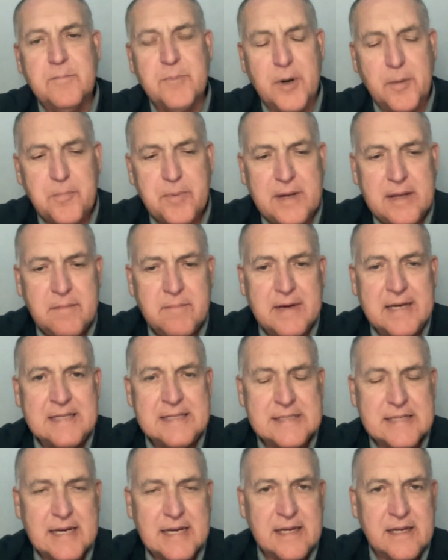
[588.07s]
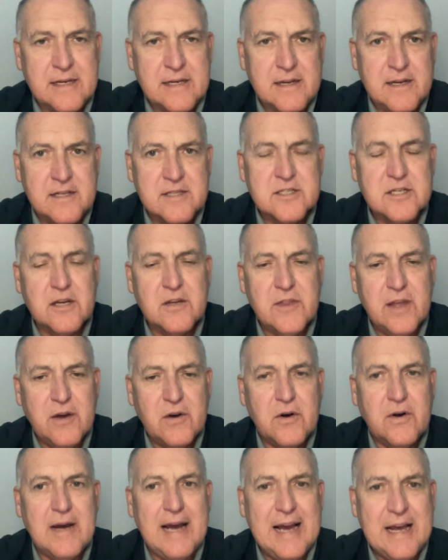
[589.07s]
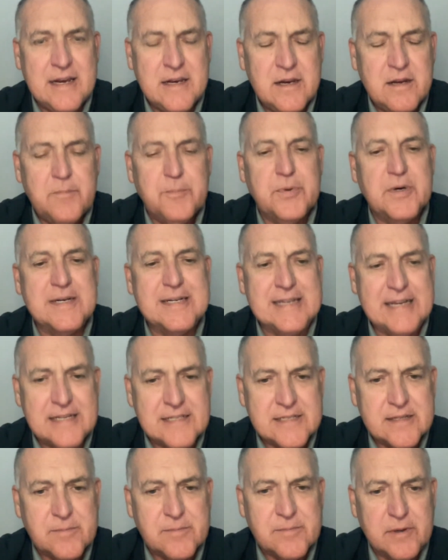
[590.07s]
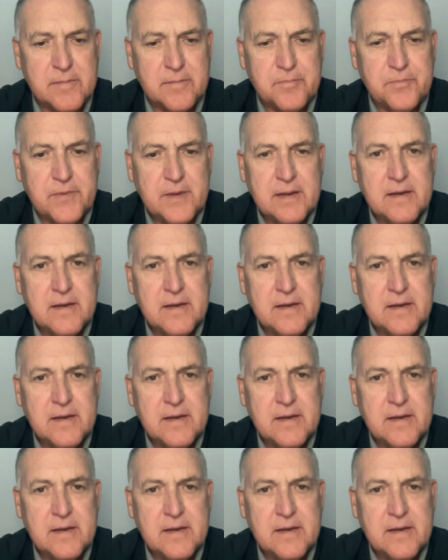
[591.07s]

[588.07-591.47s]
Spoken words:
properly maintained. And so they are unpredictable.